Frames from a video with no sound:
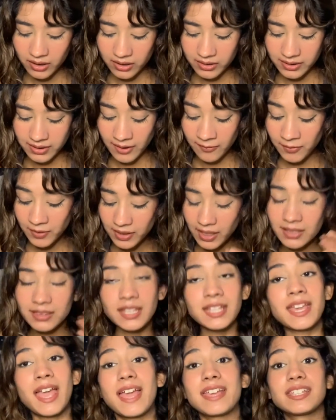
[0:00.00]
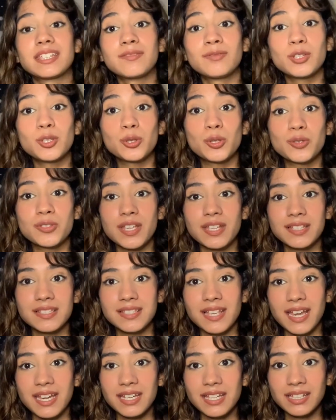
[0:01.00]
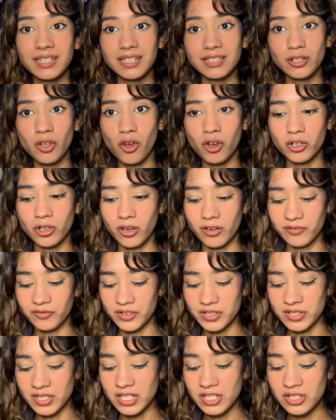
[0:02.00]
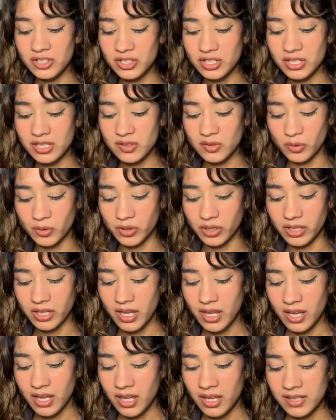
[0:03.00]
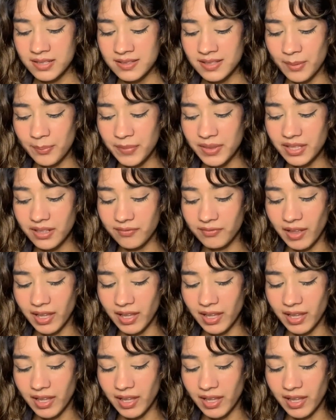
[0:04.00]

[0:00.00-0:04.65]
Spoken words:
They feel like they can't give you those exciting and long conversations or something of that